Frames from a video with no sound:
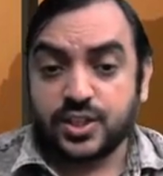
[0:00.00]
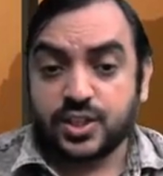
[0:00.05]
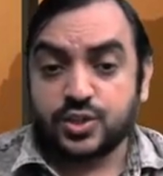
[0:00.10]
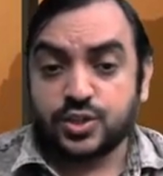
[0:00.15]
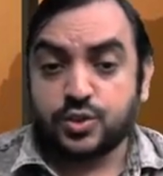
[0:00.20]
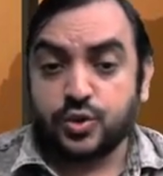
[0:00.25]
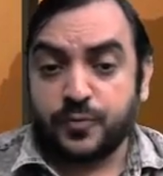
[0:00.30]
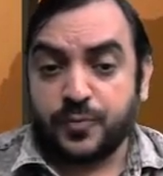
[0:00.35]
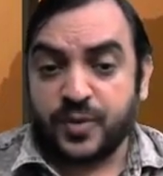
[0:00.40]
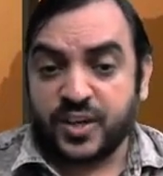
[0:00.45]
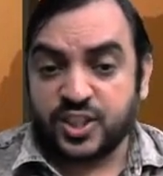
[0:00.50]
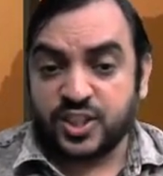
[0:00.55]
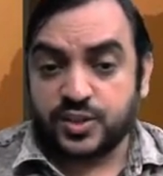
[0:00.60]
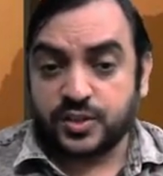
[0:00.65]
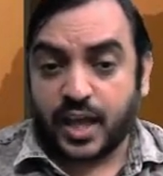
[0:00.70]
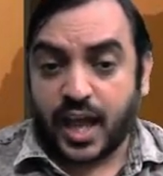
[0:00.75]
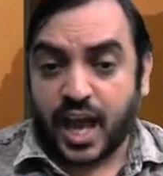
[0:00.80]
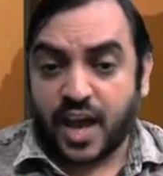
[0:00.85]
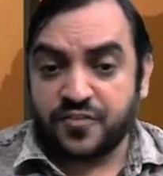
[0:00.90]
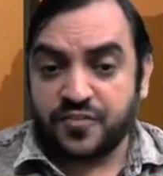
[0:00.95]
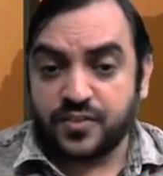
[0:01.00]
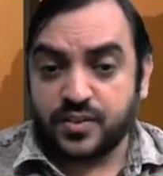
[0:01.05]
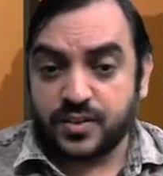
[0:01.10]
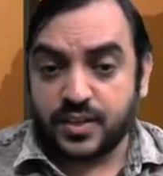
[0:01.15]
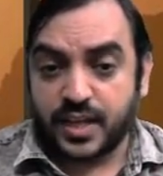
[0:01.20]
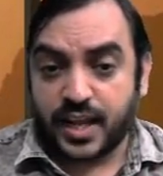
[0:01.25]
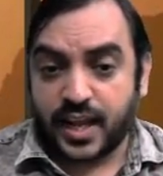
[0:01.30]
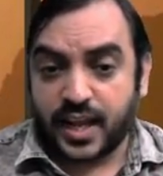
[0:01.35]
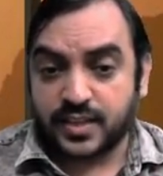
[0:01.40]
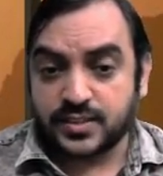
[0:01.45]
So if it is after
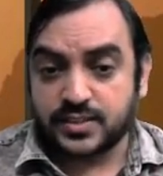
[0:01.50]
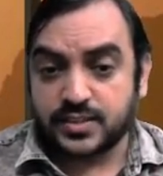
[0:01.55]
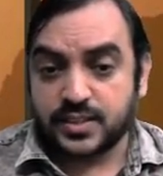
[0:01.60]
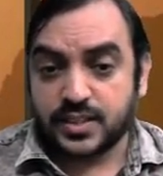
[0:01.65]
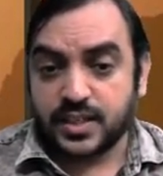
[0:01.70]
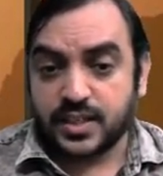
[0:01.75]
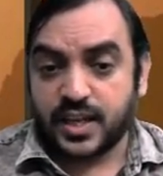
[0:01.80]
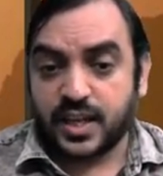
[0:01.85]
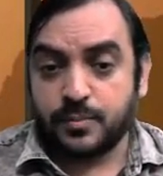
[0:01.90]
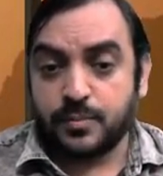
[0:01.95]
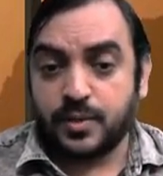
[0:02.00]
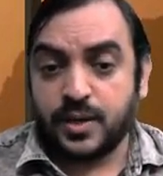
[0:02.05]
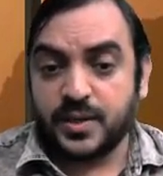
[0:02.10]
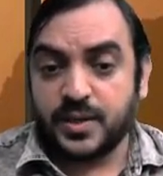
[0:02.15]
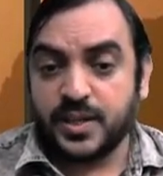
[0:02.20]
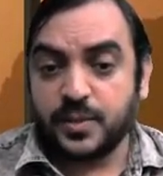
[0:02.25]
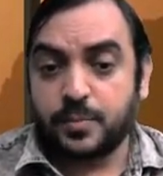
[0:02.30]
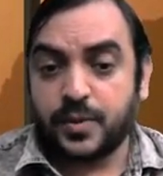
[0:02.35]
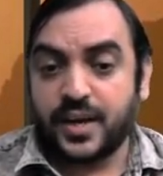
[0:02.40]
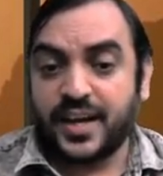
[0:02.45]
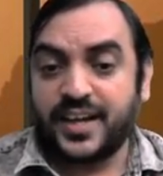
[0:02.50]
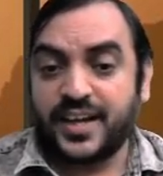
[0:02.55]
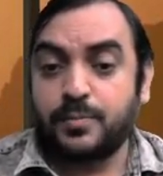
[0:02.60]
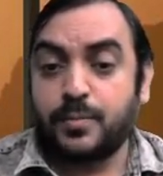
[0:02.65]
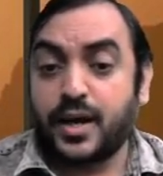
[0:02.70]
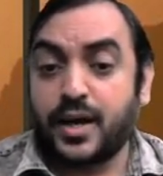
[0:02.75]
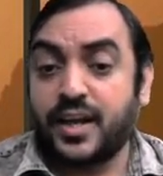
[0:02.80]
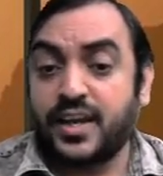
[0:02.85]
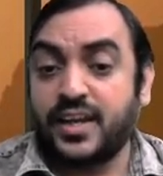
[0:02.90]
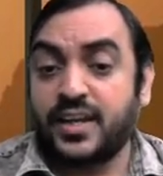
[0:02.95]
tax, I multiplied
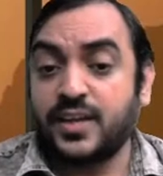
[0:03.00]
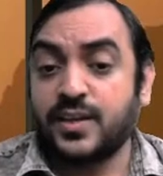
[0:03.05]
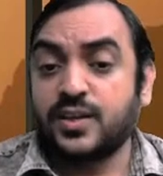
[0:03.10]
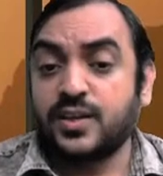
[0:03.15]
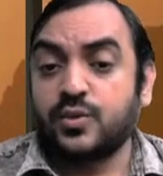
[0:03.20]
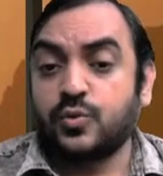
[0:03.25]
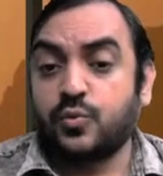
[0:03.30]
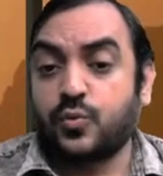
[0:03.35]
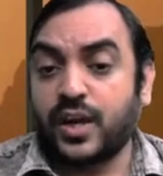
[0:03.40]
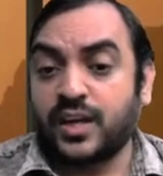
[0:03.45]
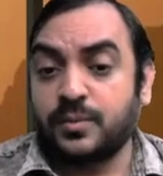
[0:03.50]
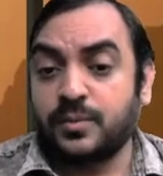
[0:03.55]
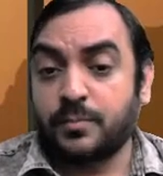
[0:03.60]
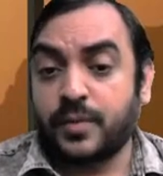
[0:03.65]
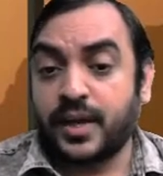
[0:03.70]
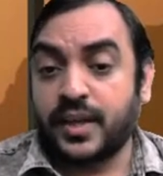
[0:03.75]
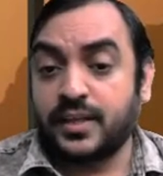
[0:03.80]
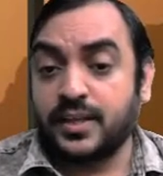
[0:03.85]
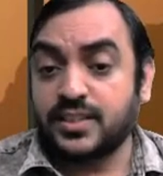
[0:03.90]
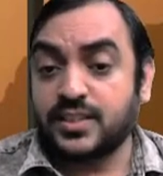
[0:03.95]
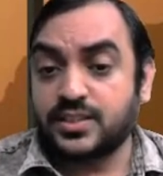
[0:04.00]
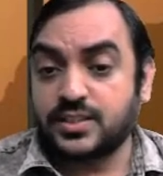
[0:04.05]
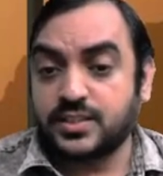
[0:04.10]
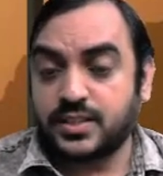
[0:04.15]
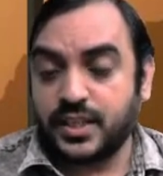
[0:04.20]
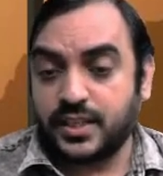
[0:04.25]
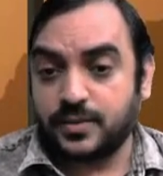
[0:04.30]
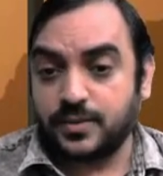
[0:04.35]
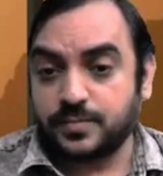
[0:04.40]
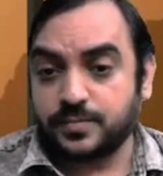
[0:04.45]
by 1 minus
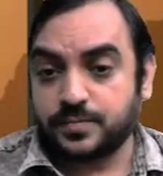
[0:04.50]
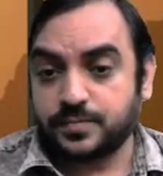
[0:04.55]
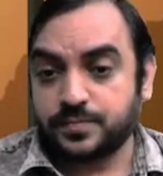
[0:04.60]
t.